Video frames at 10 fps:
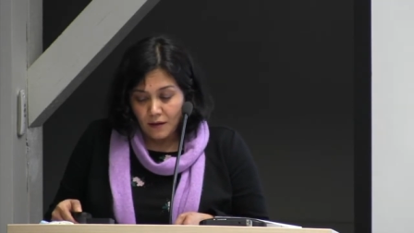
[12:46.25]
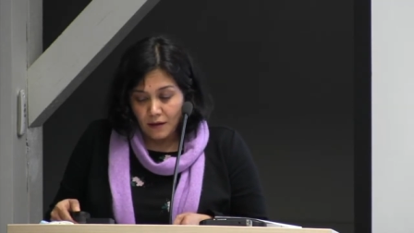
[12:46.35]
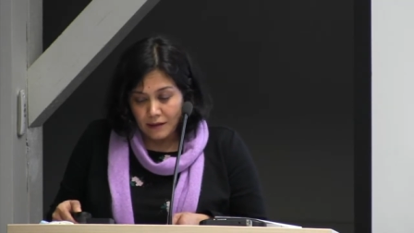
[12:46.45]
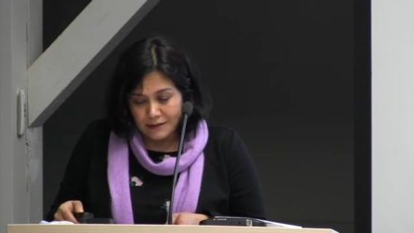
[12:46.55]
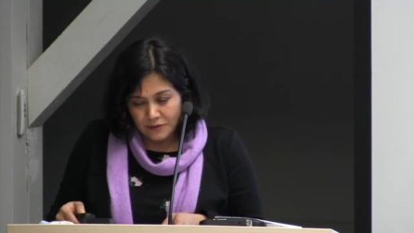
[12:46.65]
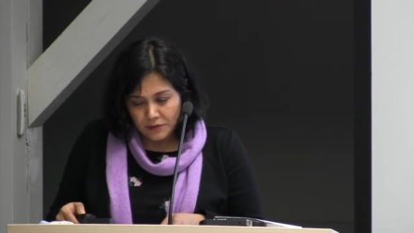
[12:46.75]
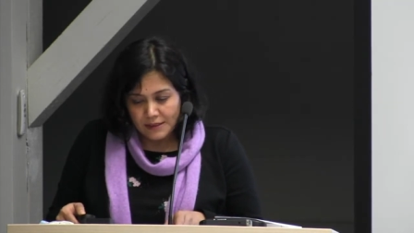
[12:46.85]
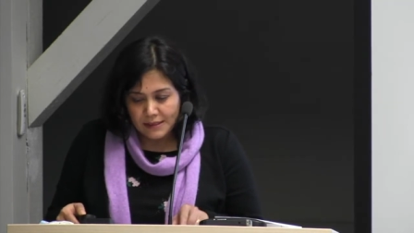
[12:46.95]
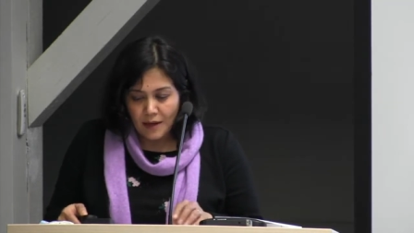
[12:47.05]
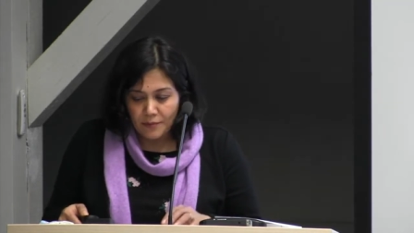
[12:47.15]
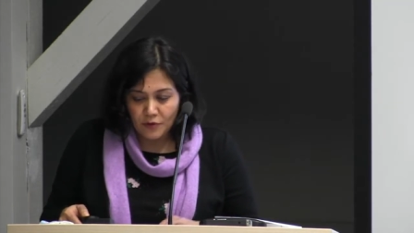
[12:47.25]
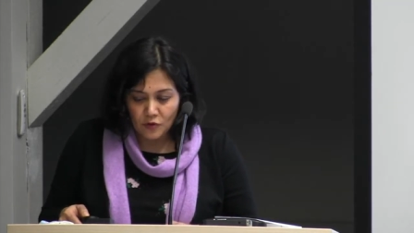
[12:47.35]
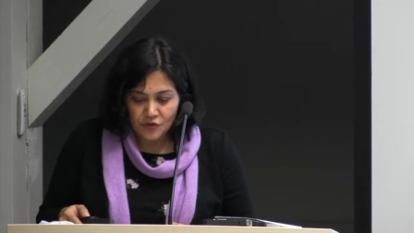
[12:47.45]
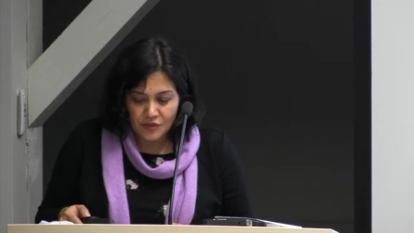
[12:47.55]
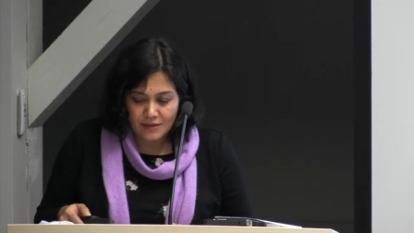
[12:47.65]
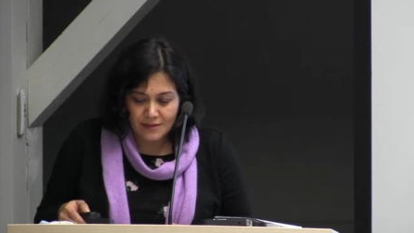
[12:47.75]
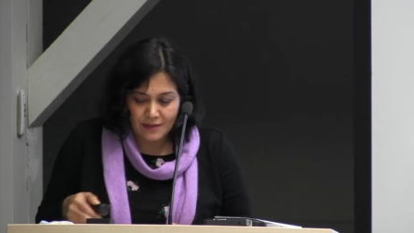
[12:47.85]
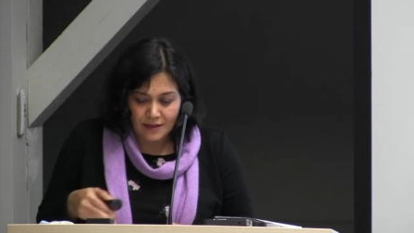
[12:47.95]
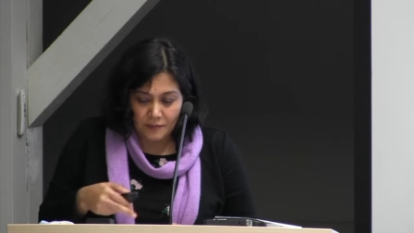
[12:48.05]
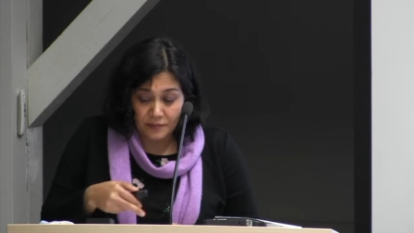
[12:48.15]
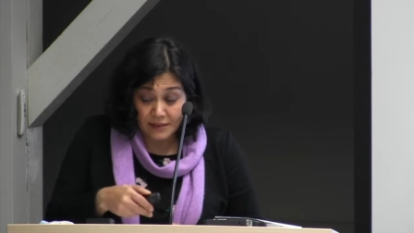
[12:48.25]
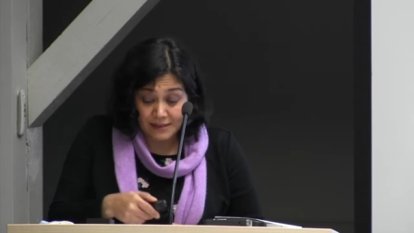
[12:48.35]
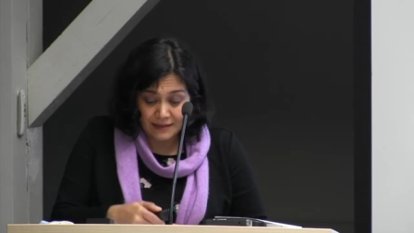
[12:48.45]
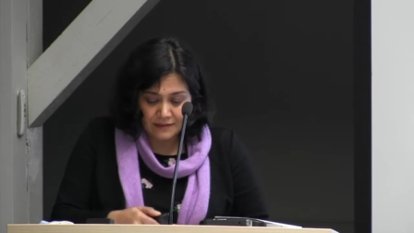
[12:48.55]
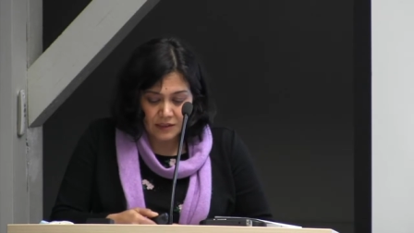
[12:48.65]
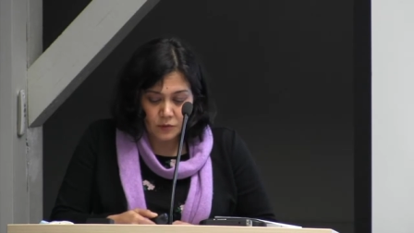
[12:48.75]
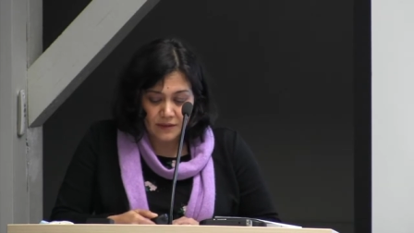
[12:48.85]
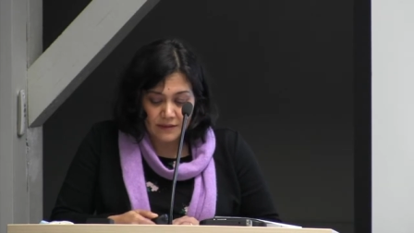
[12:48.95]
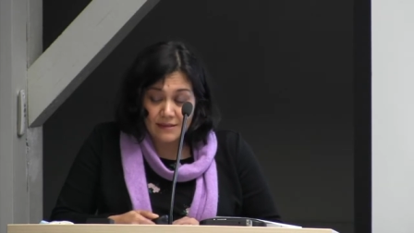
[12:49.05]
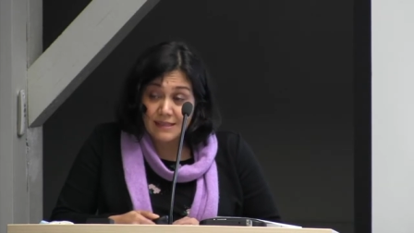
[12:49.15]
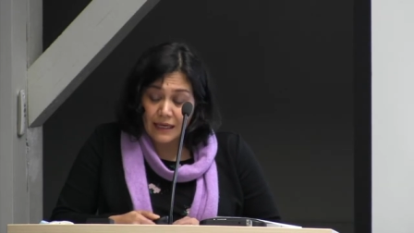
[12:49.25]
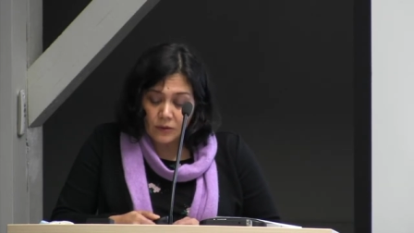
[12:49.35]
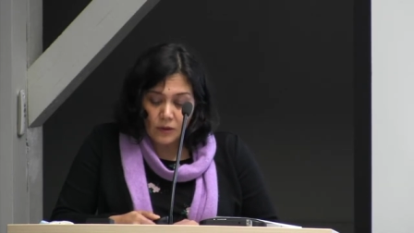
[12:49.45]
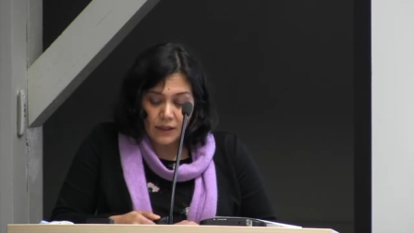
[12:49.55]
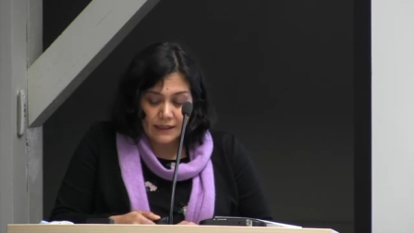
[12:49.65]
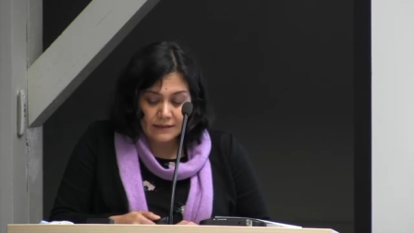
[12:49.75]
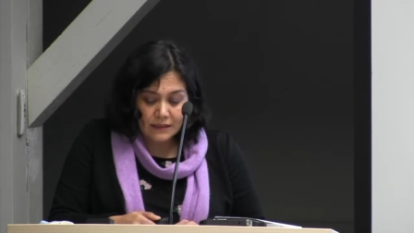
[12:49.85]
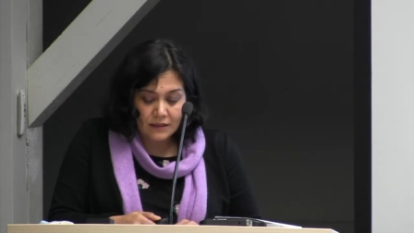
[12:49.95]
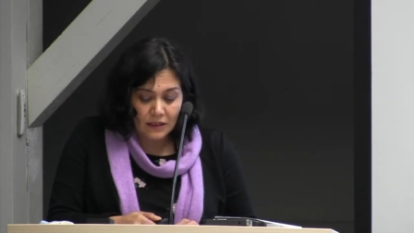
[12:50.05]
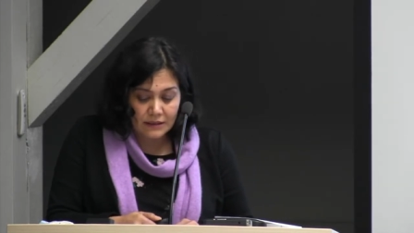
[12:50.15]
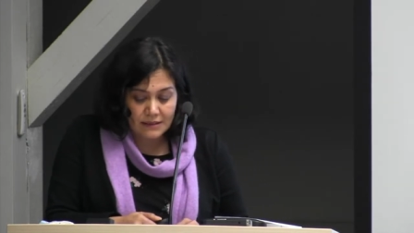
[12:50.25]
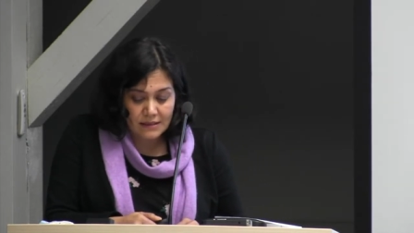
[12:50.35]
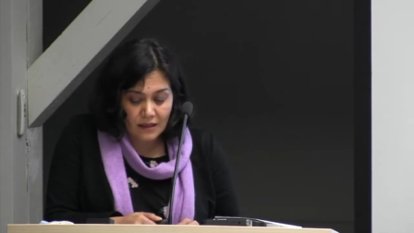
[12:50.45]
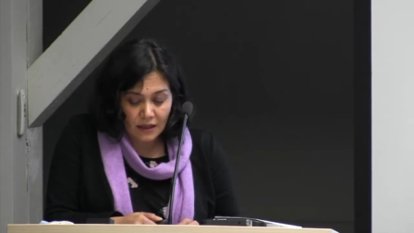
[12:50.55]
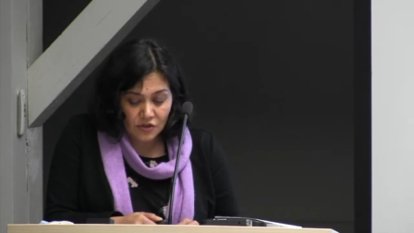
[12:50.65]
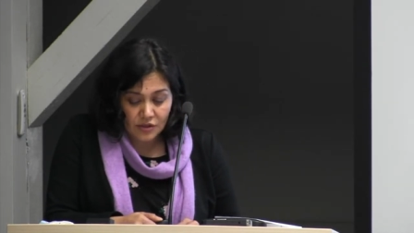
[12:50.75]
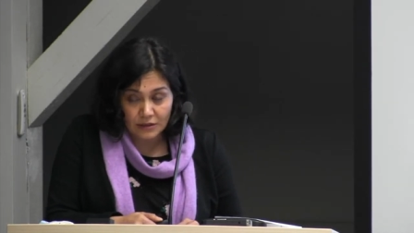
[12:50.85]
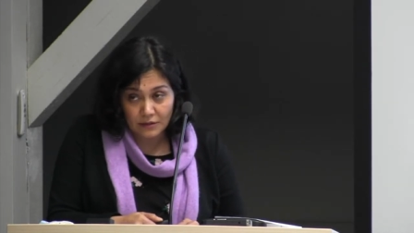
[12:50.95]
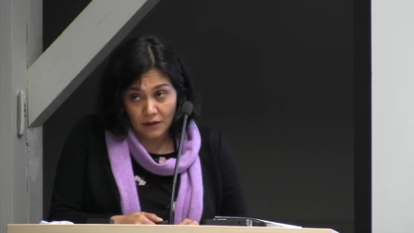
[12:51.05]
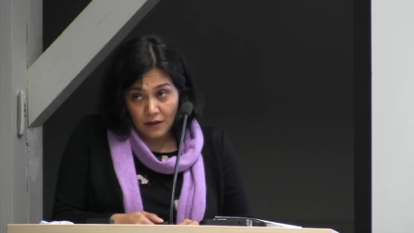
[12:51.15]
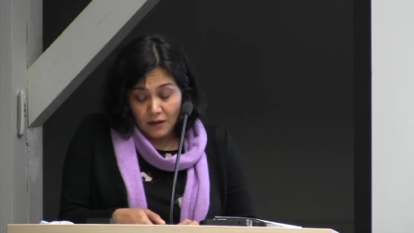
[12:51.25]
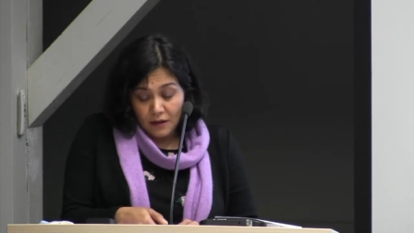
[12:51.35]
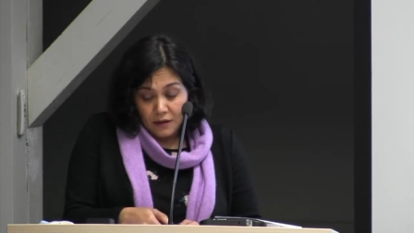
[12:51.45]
Although this approach is presented within secular ethical discussion,